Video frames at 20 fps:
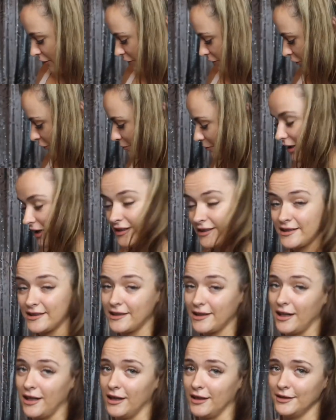for my
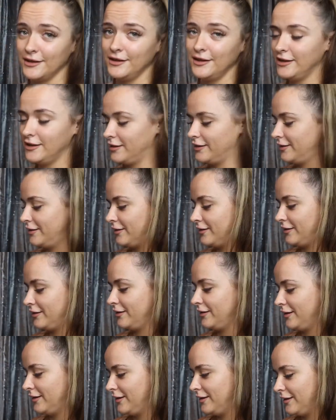son,
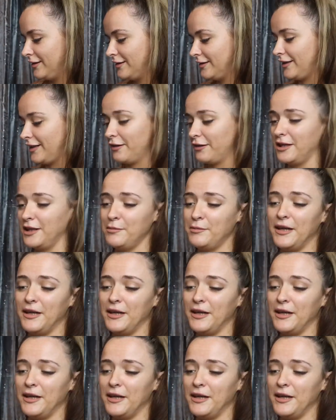now he